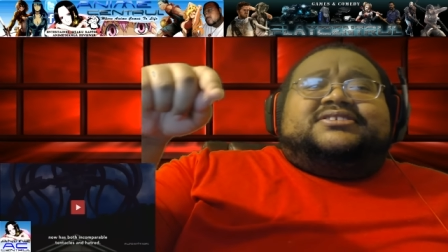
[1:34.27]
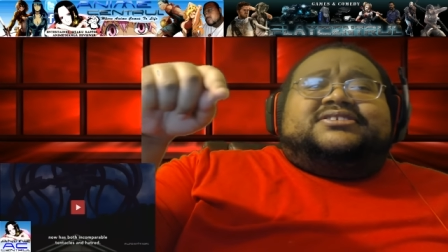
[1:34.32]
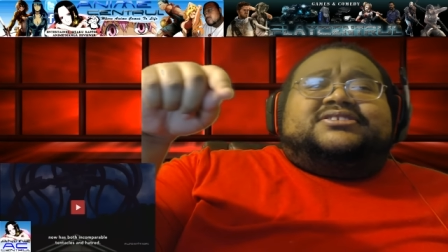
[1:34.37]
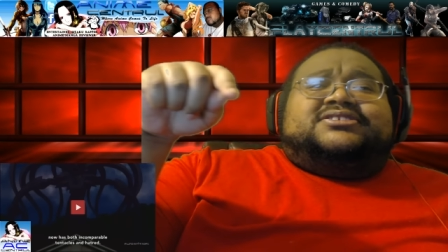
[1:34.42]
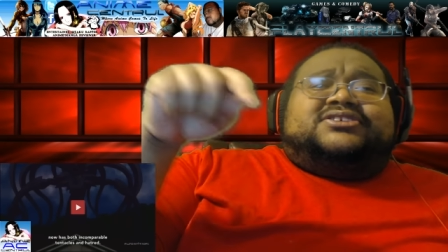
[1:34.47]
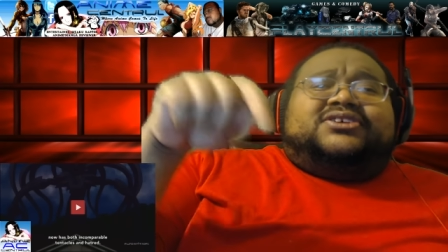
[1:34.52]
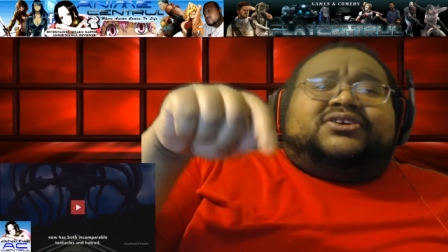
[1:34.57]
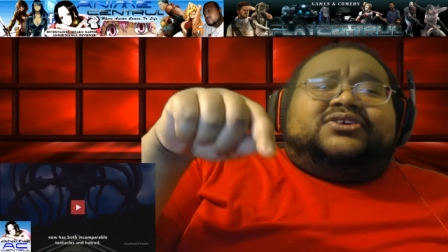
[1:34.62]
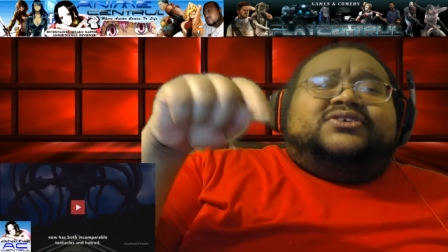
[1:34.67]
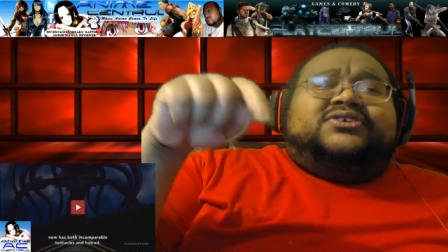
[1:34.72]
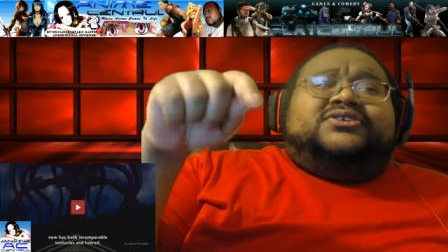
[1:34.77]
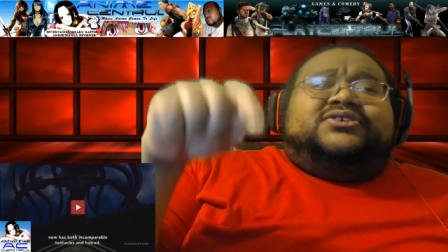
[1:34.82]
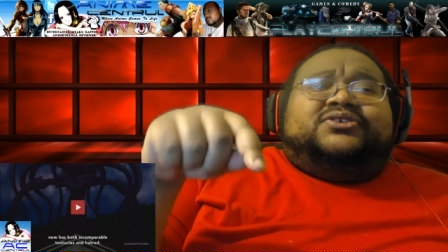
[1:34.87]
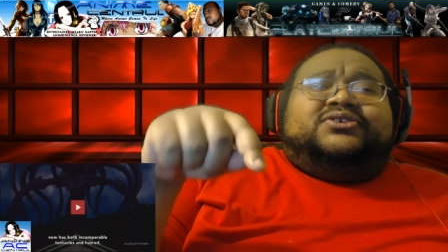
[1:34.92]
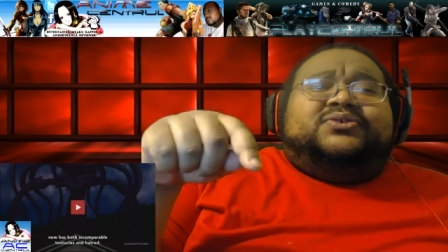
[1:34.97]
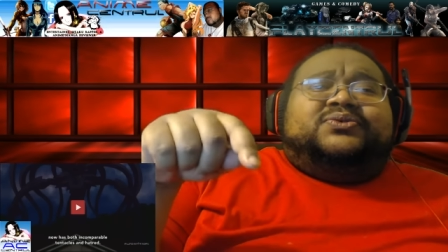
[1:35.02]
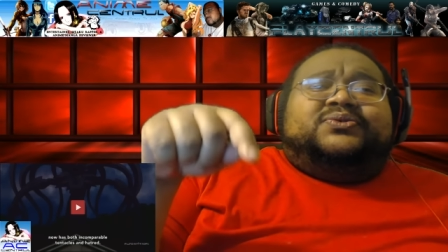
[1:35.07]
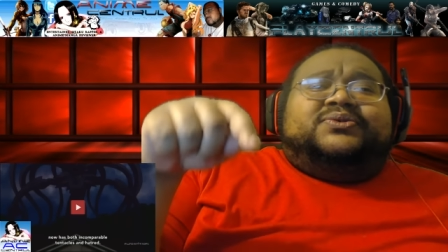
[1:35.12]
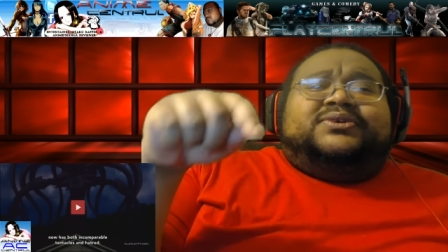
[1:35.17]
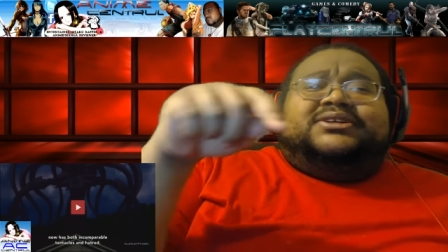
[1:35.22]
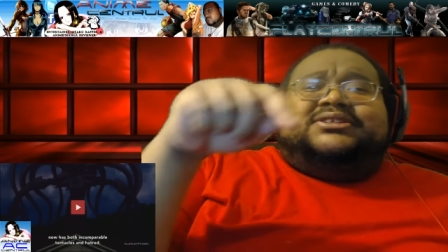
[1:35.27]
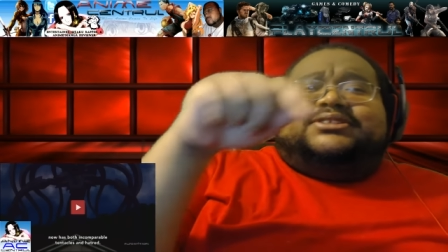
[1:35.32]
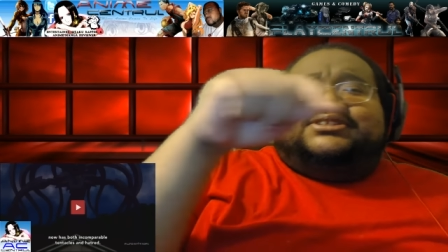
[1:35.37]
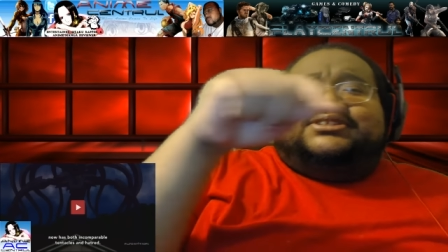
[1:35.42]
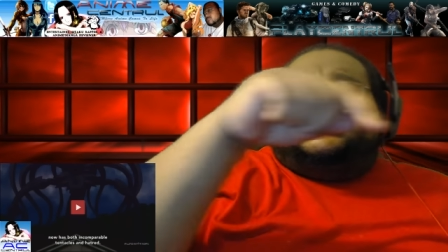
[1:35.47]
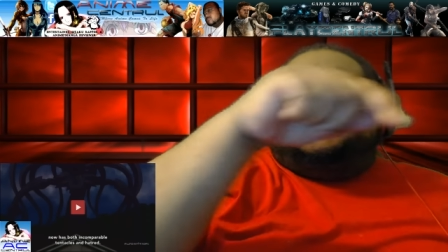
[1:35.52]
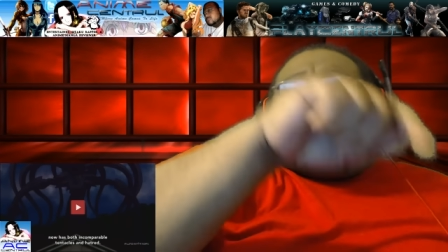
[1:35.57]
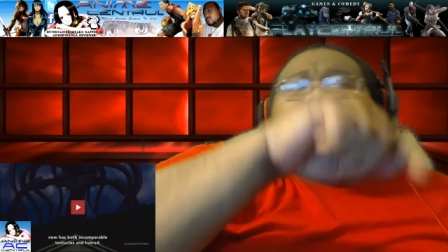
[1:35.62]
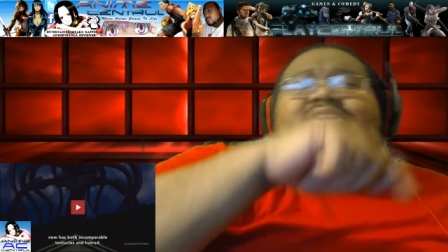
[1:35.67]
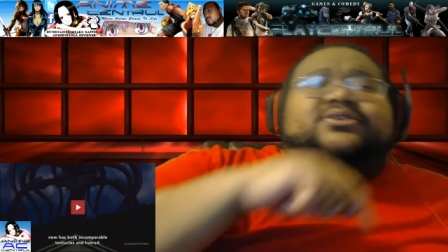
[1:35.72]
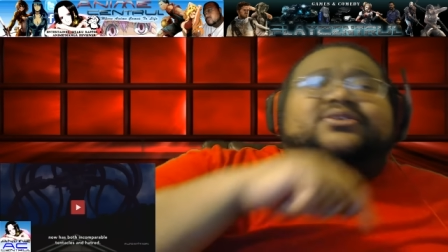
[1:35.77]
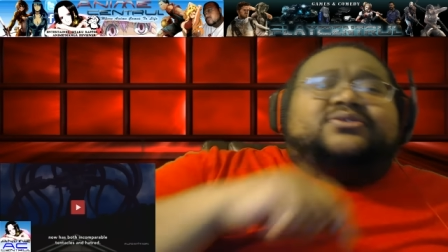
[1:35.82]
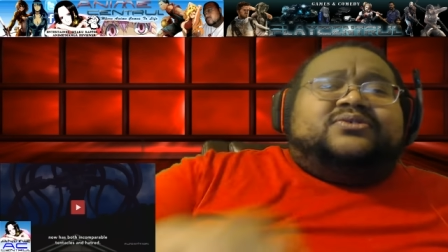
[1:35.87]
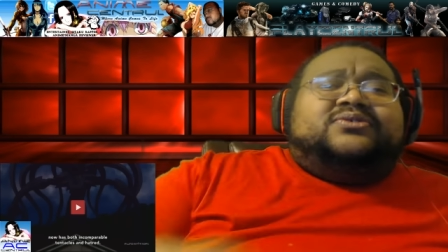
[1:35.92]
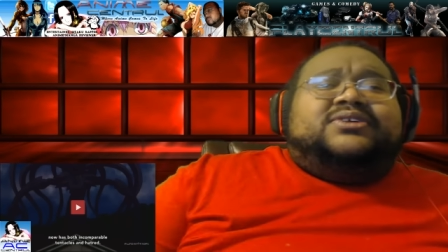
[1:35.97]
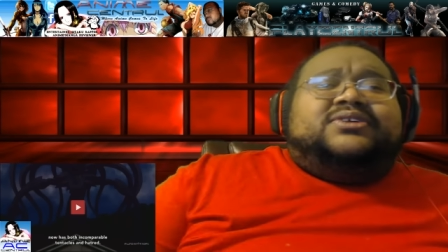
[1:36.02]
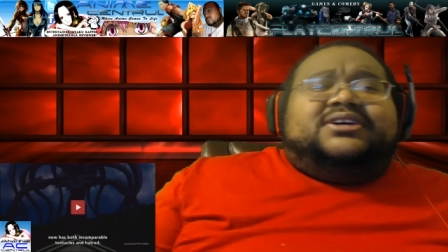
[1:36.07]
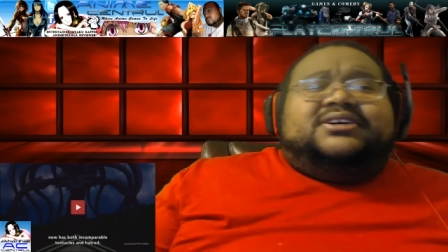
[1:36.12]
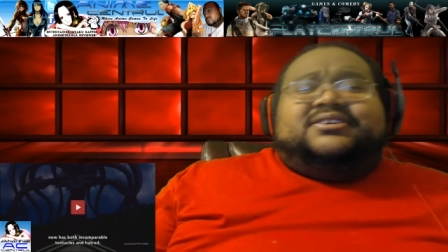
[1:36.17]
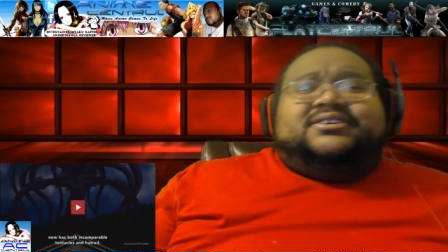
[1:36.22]
turn you into tentacle
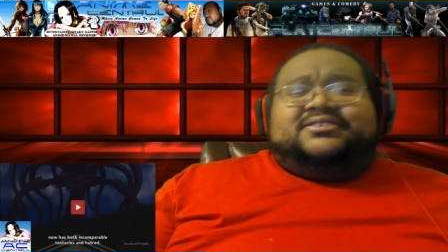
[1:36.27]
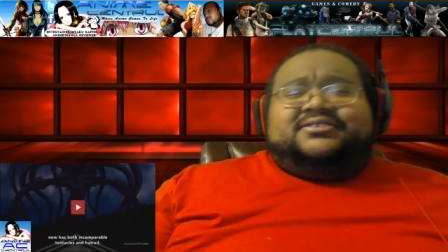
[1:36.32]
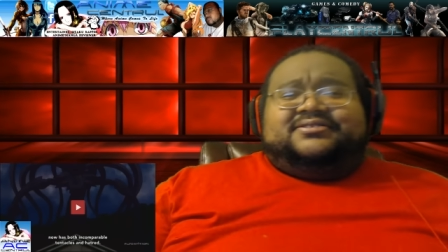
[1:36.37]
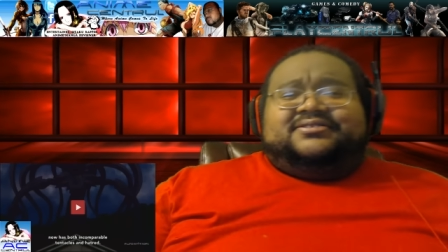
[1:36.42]
nigga.